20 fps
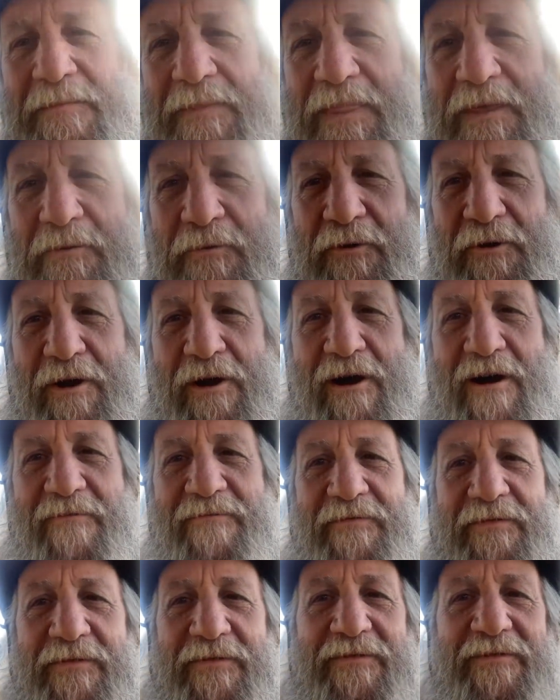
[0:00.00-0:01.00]
that were
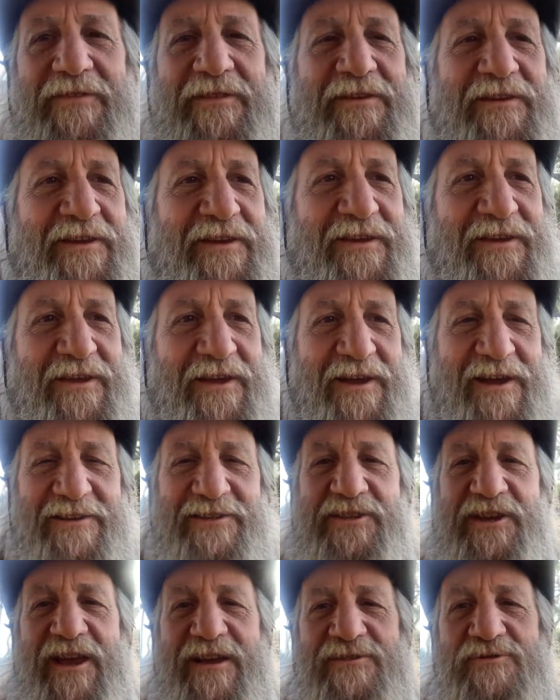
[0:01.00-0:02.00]
off the
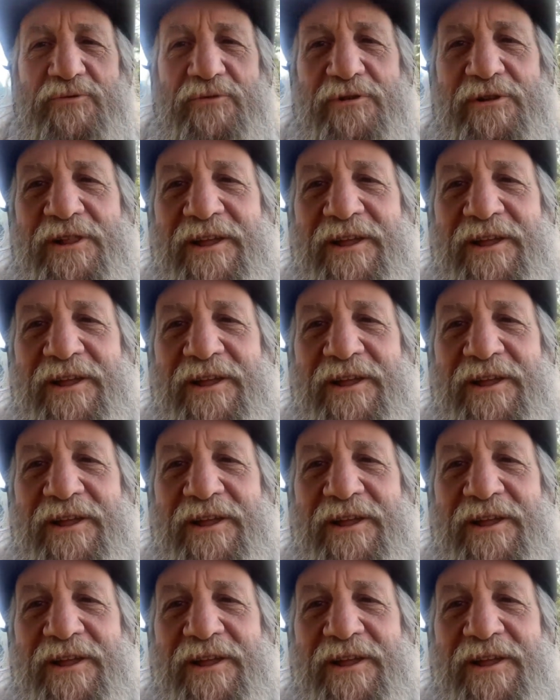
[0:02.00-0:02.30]
schedule.